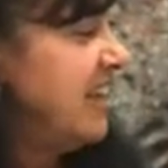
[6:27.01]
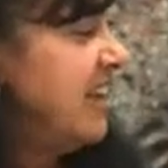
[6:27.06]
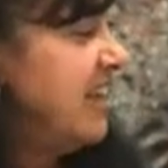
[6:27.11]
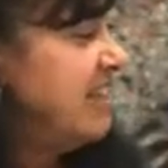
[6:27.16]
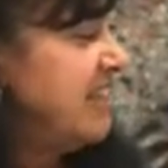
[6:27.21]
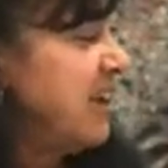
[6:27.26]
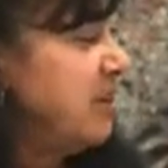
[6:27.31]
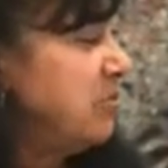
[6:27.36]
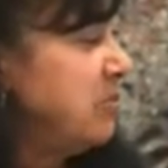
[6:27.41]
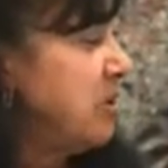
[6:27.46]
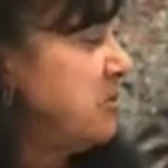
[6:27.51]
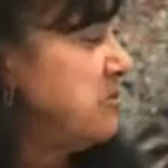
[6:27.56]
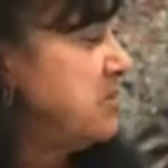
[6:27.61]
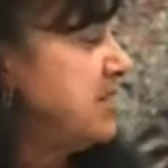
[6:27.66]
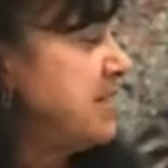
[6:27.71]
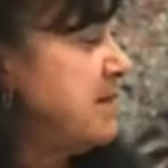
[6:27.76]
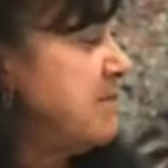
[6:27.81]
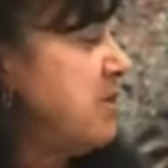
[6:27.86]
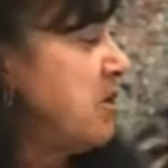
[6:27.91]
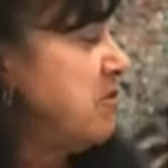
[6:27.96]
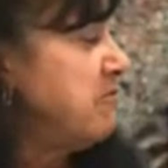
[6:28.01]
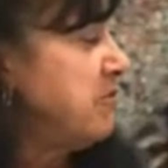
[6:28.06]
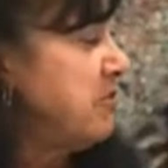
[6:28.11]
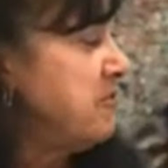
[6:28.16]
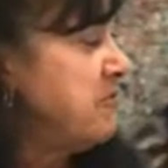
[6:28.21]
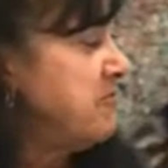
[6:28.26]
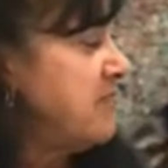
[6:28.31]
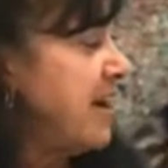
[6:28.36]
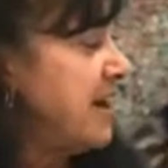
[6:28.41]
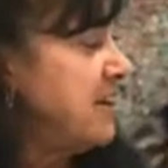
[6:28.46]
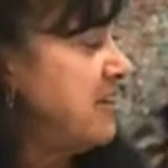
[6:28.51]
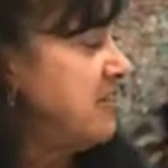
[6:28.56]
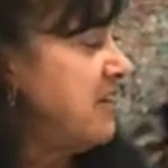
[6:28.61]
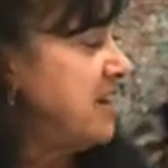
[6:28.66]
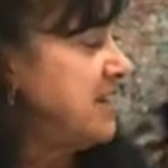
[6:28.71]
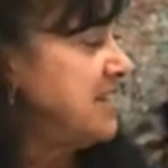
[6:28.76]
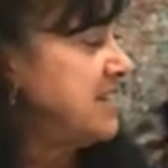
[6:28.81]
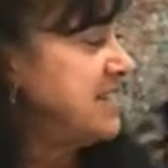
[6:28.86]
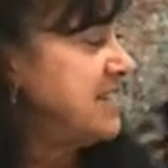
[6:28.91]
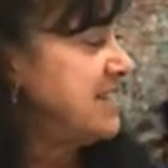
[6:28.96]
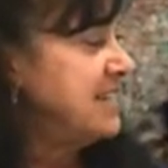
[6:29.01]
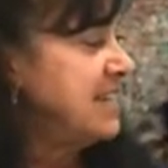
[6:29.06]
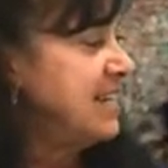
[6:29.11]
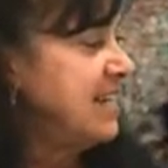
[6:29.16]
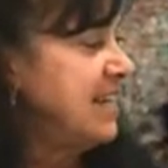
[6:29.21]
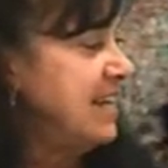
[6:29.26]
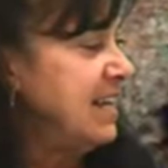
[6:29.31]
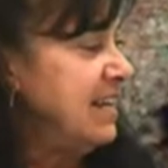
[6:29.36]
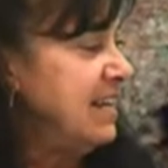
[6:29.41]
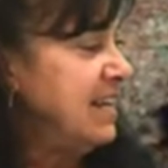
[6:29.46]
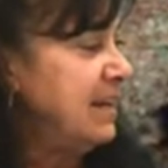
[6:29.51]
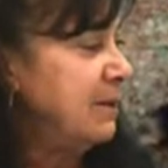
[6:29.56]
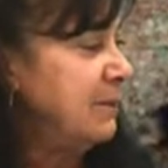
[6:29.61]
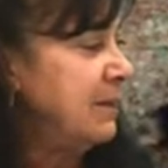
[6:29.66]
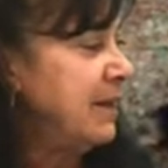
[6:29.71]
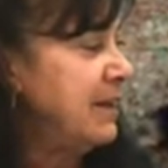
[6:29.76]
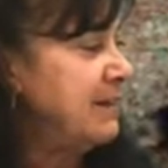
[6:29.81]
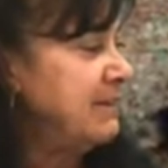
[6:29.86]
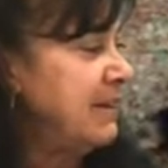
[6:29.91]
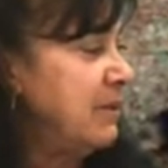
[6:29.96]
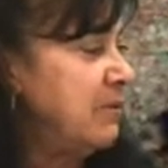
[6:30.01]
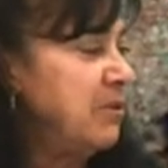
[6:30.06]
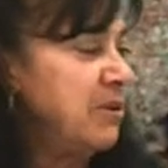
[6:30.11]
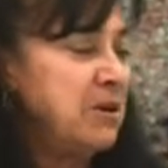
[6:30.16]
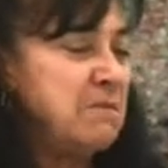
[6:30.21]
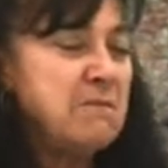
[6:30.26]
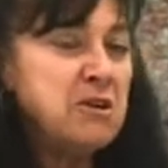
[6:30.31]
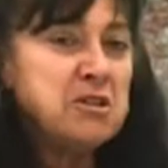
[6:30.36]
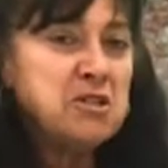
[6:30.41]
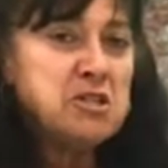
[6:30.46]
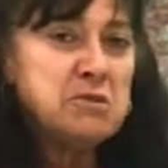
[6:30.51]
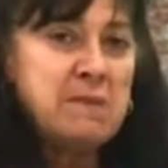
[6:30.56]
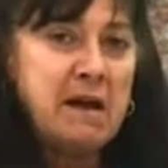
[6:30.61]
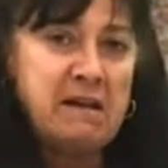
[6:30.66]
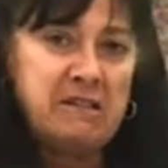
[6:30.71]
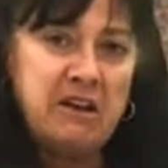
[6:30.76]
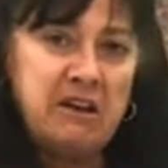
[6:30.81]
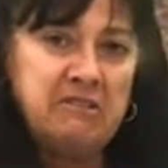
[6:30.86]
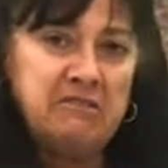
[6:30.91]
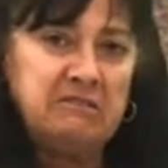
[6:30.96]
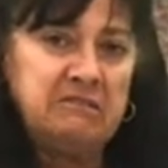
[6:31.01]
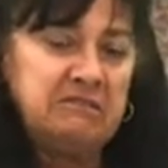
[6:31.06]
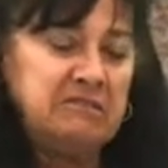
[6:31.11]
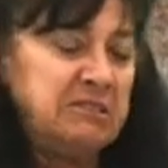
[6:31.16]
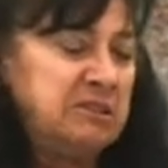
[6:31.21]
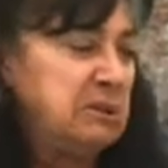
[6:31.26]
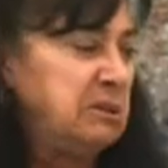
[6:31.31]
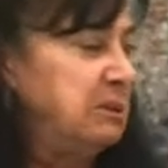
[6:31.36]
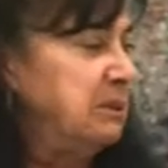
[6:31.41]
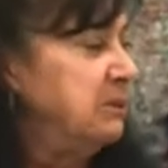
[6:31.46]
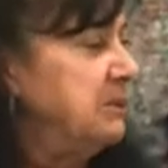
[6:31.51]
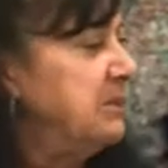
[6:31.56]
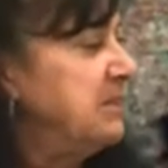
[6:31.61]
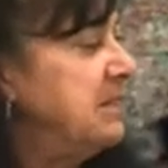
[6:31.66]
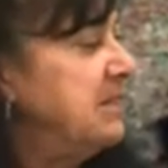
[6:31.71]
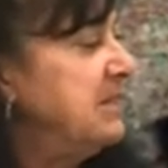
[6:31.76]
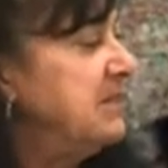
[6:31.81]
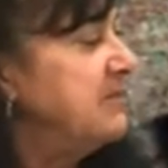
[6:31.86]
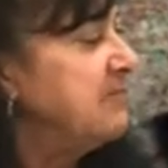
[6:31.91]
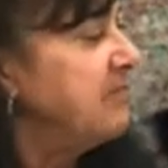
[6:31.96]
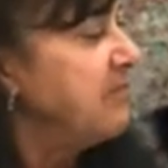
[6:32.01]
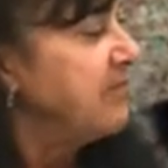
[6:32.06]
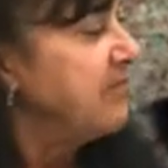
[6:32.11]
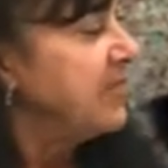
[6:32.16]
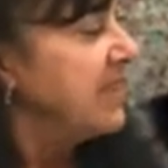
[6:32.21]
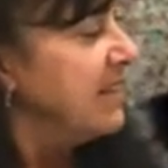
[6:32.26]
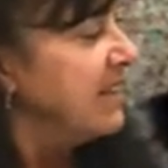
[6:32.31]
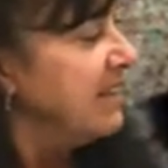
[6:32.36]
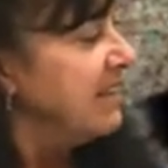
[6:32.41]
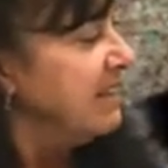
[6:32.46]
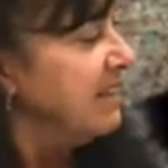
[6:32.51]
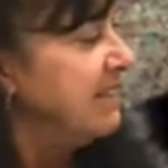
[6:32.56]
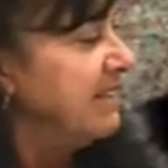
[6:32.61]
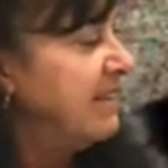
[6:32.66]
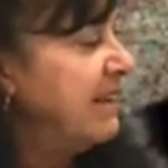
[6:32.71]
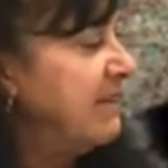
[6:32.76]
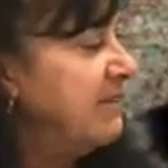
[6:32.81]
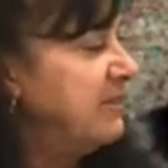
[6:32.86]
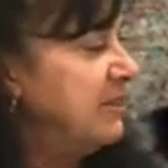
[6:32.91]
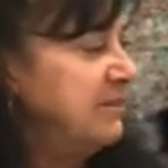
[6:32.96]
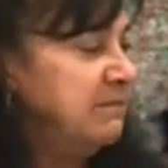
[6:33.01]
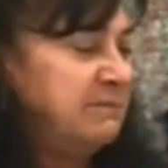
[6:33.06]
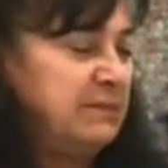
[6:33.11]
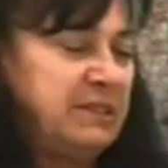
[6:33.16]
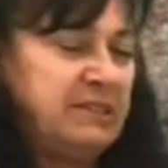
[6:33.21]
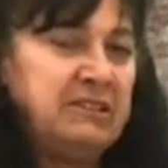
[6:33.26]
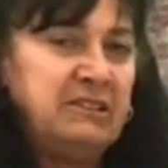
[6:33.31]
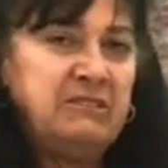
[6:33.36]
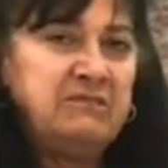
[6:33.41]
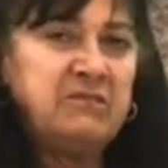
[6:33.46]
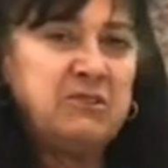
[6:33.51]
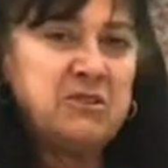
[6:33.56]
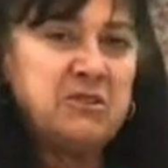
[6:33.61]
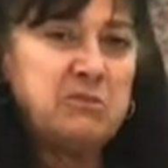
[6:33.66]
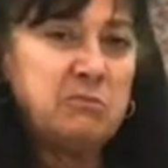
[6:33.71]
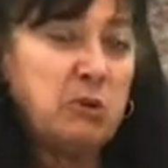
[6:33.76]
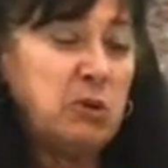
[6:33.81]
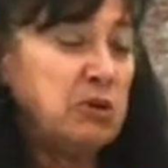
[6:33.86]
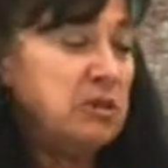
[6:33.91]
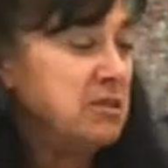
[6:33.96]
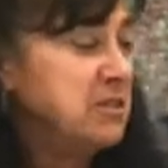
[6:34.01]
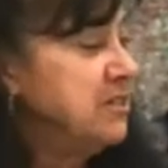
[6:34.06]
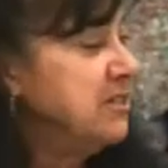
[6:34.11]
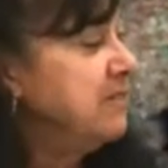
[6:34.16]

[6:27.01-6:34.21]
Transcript: They roast them over fire on a stick and eat them like they would a marshmallow. Ooh, that wouldn't be good for s'mores.